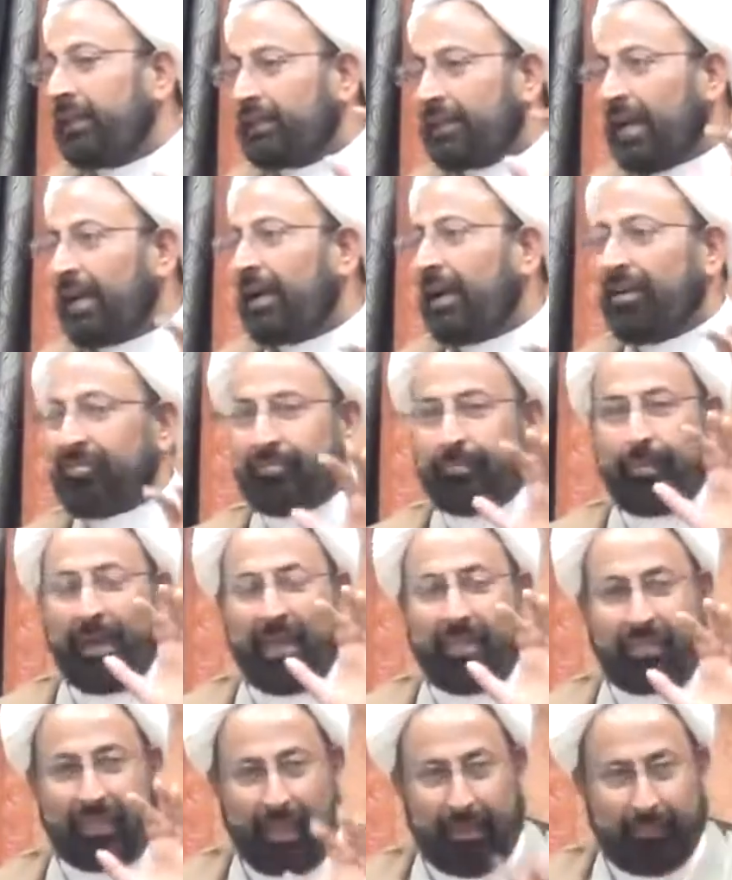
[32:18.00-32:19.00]
the tongue of
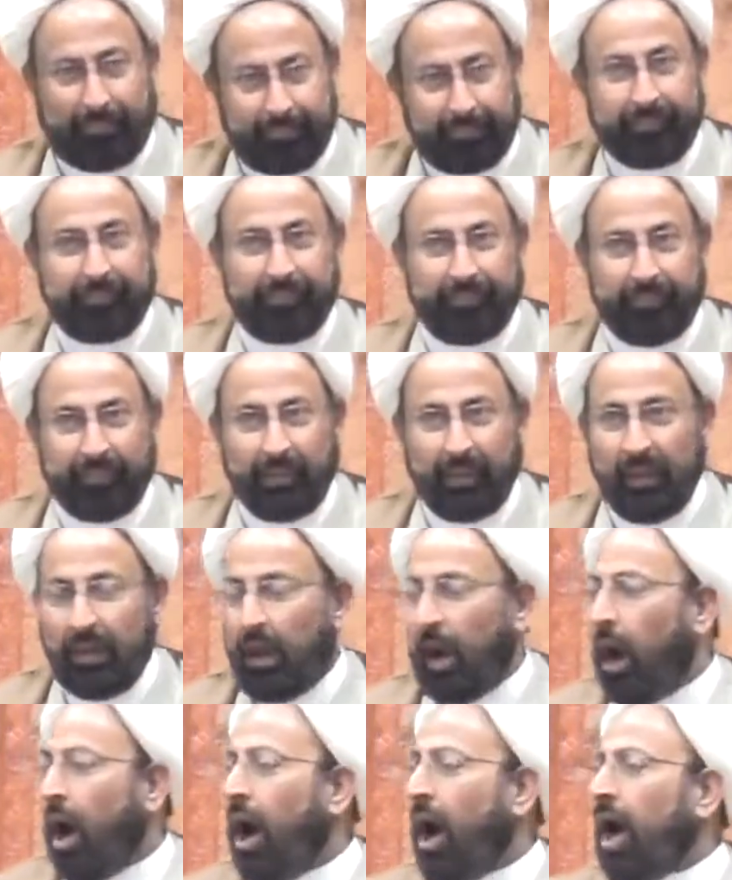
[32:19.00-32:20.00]
Maytham,
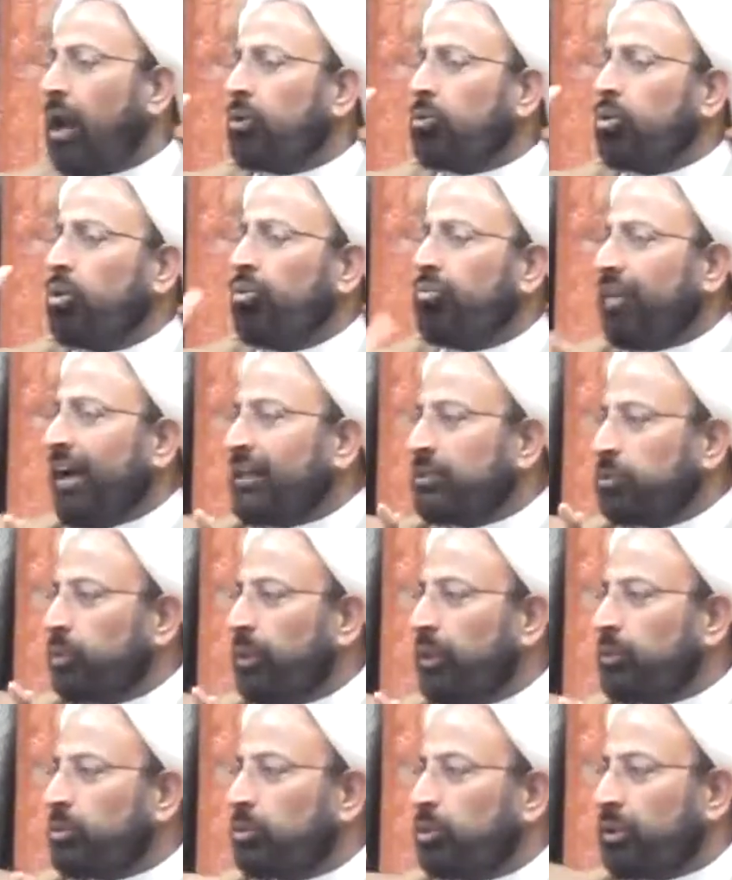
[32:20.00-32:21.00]
all Kufa is
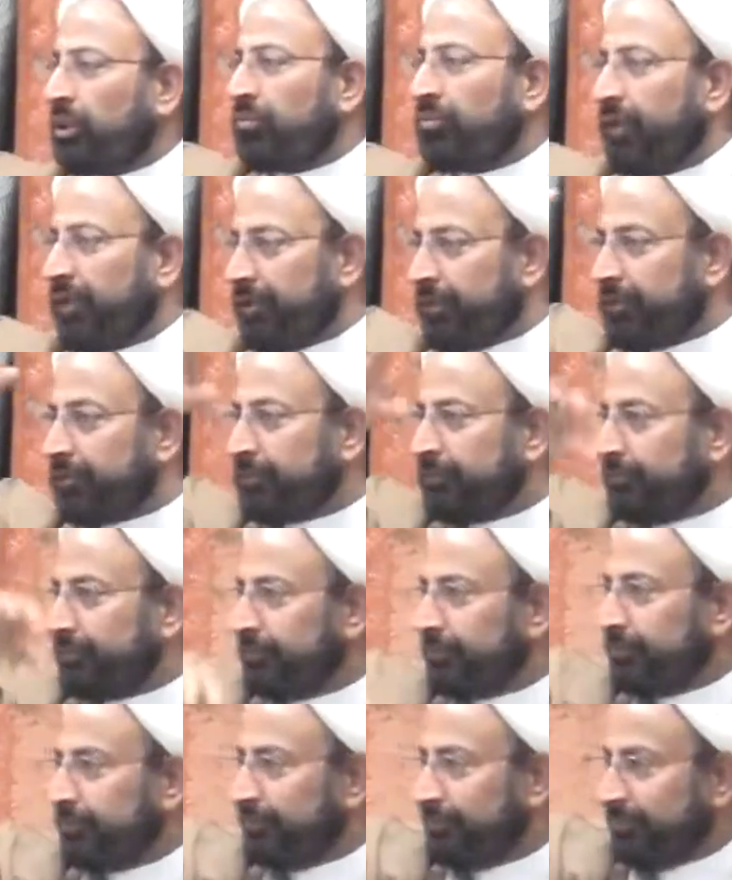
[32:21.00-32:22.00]
going to convert
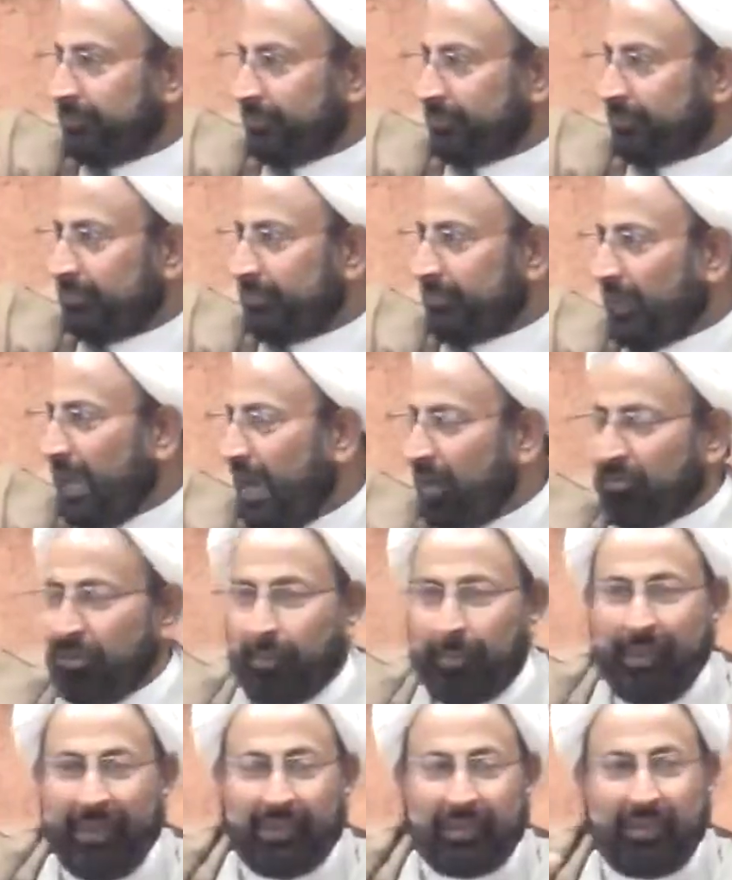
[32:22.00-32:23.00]
and
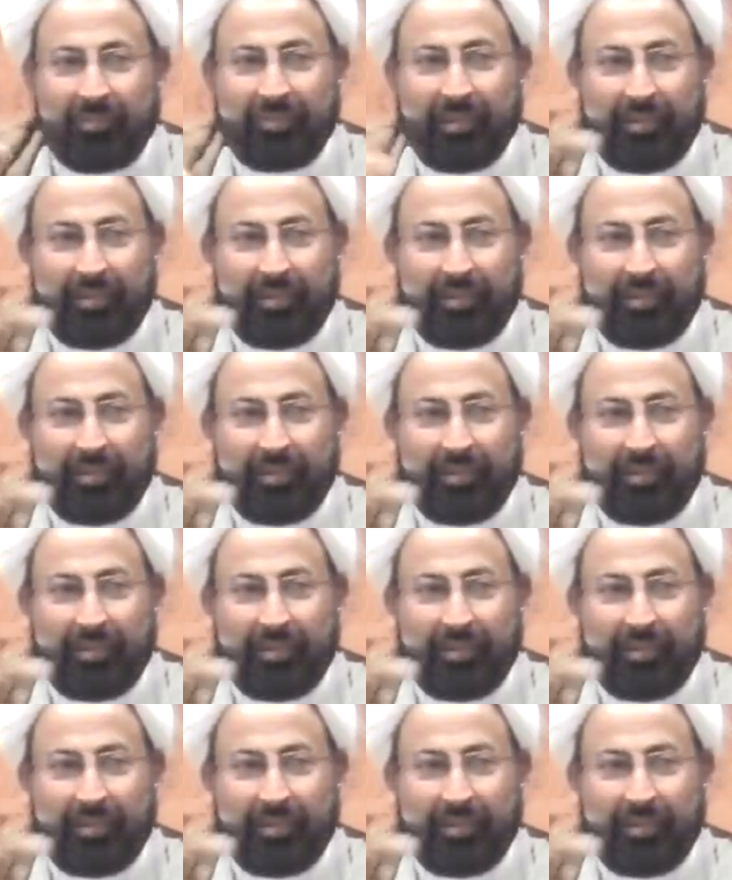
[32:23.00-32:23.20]
will be in the